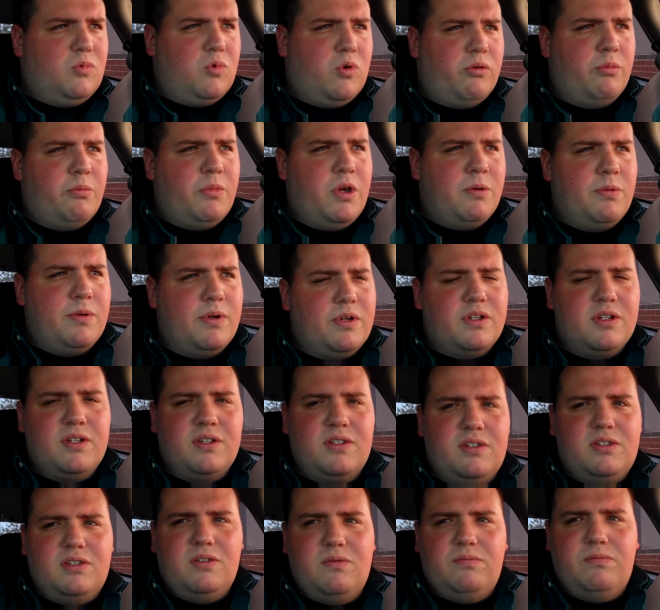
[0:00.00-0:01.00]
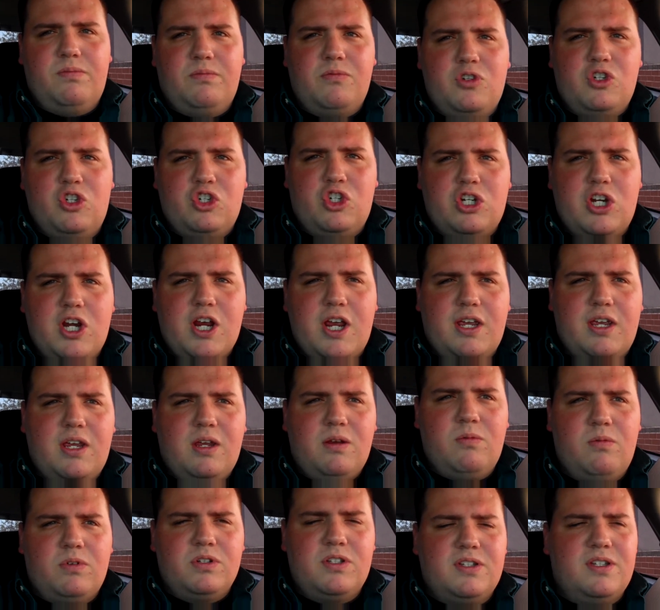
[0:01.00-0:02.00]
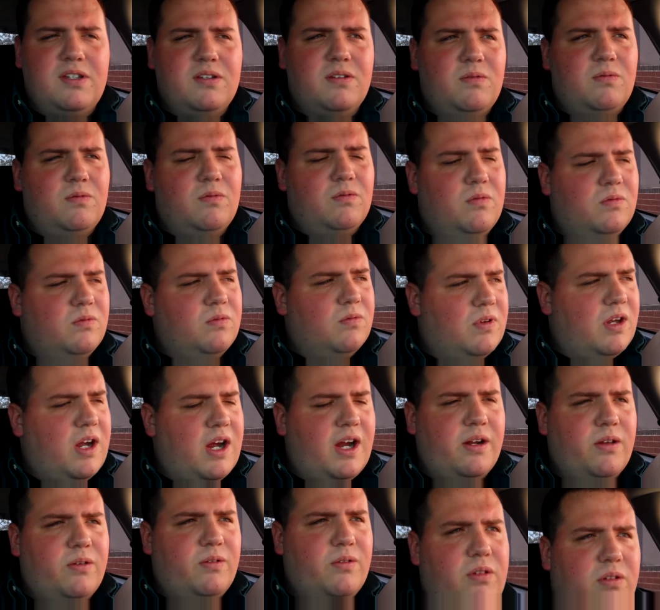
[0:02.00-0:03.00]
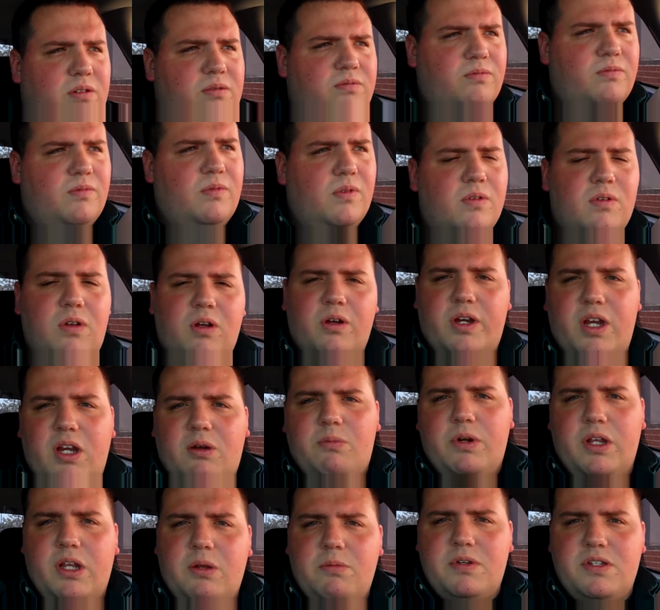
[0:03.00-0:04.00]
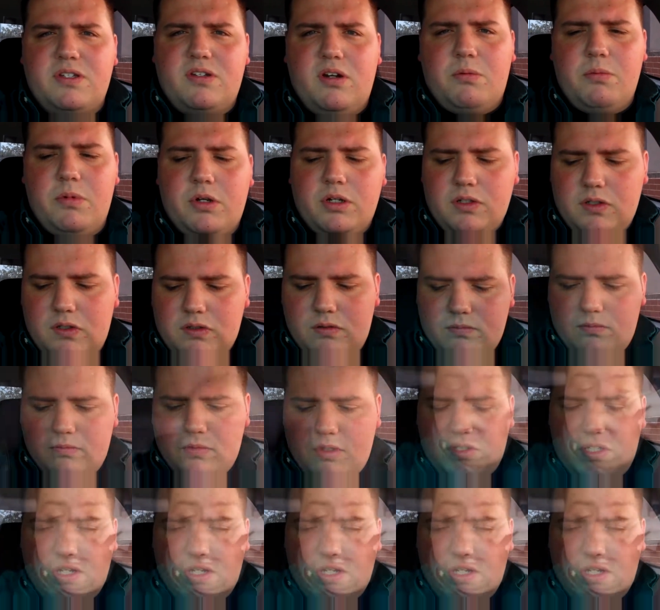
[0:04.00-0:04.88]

or maybe just shaky. What's the? I don't know. Okay, I'm gonna get my Starbucks. I know